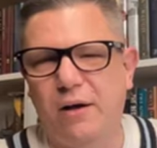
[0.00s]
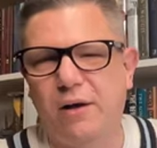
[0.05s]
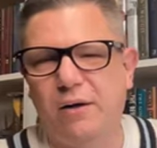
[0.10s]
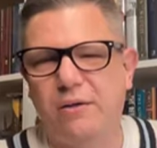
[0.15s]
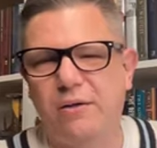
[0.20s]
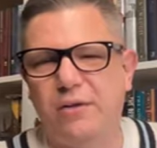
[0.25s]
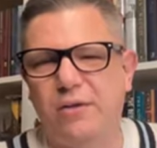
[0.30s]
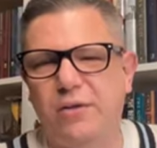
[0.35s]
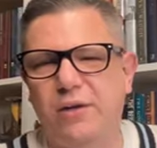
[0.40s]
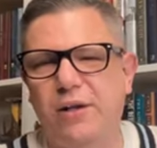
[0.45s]

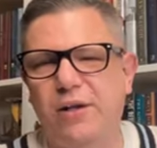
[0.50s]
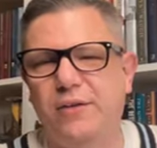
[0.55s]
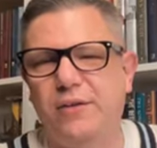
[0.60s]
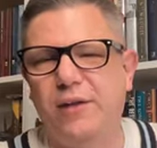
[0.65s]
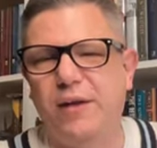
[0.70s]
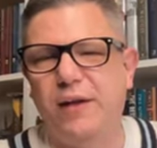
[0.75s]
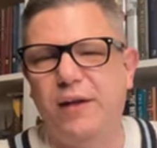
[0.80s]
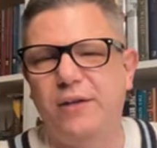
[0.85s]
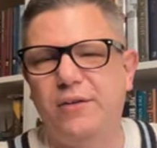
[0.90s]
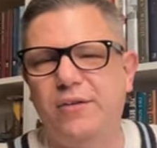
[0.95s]
Oh, look at
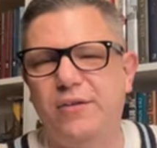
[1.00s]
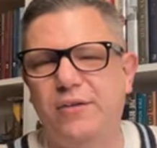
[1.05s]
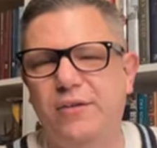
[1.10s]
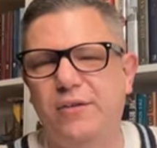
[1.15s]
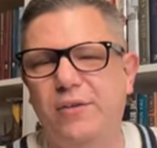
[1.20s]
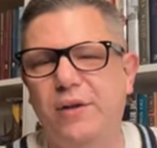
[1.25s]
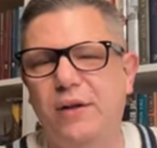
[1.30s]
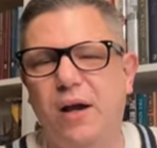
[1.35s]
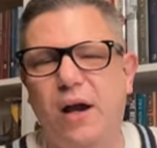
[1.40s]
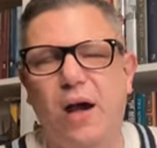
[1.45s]
this.
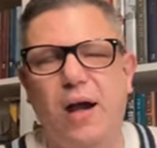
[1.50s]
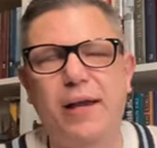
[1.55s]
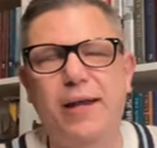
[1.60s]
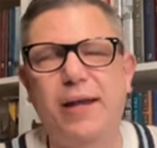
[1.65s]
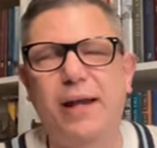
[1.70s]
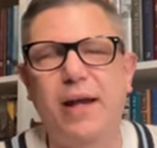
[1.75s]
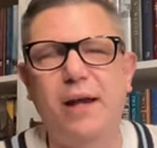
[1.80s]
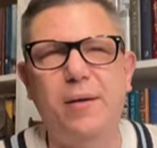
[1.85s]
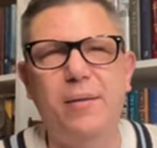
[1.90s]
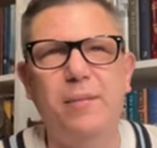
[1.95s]
I
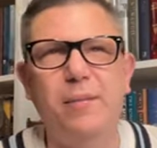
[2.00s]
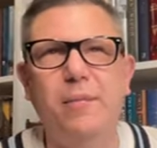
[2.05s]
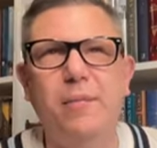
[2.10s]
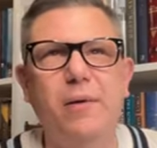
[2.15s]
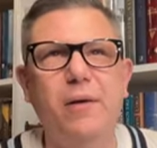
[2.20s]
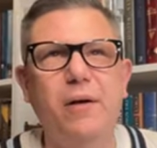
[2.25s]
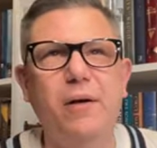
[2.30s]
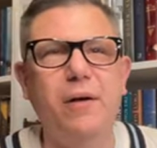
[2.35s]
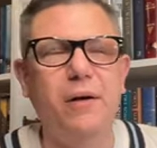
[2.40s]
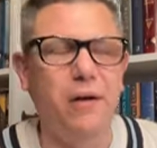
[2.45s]
am
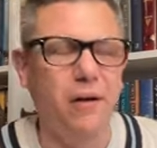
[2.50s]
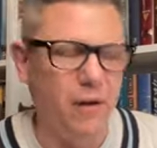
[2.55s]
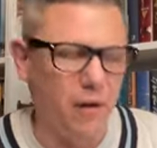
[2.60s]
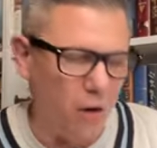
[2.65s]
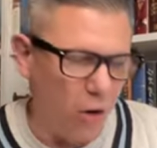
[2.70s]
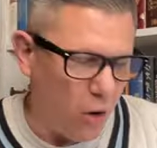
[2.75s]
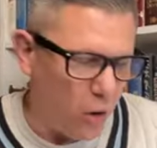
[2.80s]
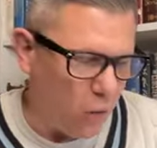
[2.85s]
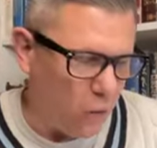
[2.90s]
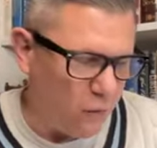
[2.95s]

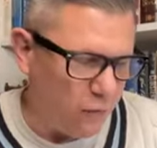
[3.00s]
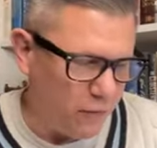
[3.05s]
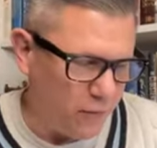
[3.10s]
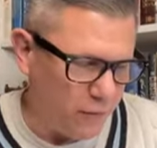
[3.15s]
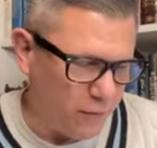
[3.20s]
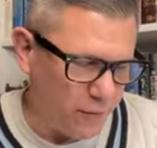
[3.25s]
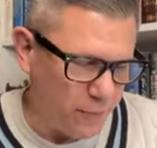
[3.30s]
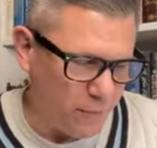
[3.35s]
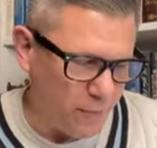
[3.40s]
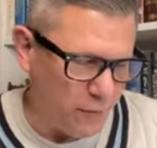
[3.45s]

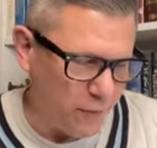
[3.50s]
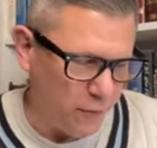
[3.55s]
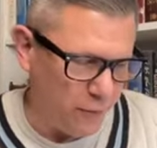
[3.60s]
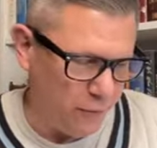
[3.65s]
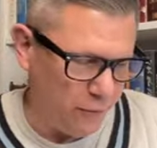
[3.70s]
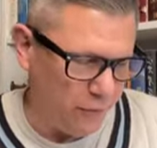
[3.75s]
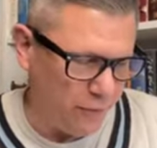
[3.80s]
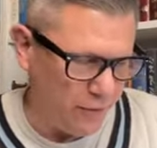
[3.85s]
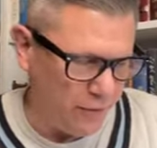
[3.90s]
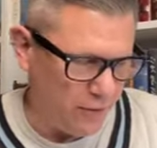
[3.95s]
over the
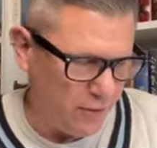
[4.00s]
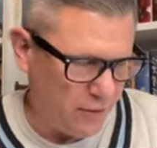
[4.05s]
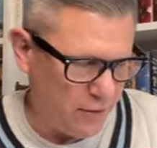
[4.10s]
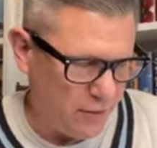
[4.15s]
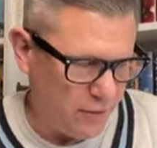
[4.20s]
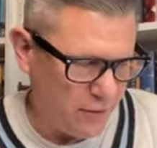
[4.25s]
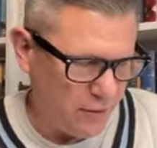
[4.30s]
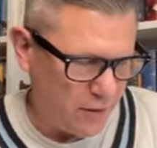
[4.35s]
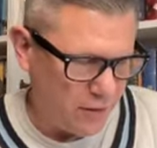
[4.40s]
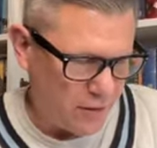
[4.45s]
moon.
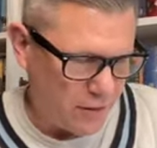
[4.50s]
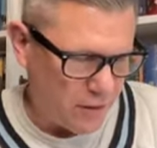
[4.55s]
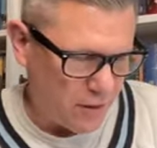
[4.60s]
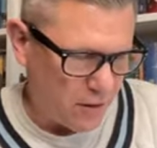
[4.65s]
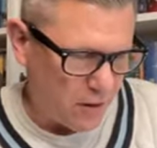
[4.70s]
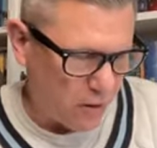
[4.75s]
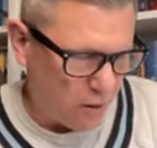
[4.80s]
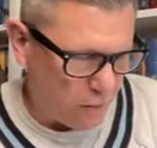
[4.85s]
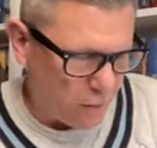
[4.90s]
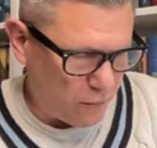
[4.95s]

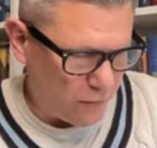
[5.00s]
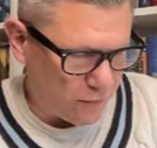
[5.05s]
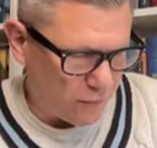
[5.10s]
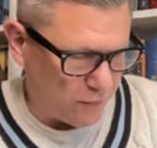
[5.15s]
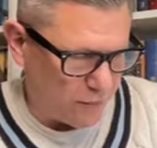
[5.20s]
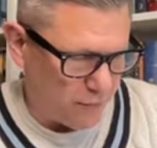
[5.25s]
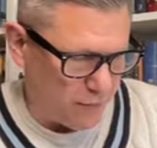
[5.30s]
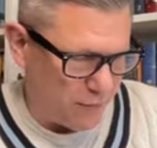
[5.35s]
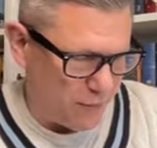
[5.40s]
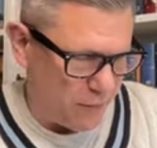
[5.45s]

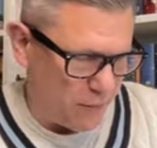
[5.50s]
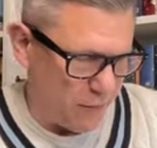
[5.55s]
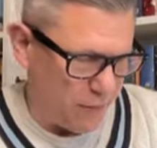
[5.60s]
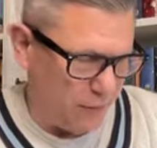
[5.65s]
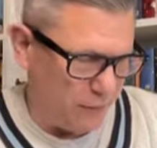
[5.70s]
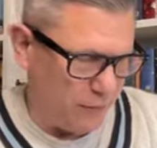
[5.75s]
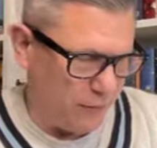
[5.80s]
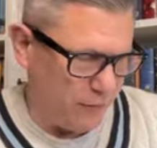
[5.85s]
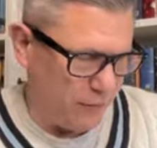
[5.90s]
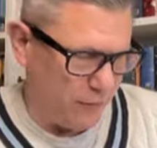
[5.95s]
Over the
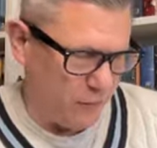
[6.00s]
moon.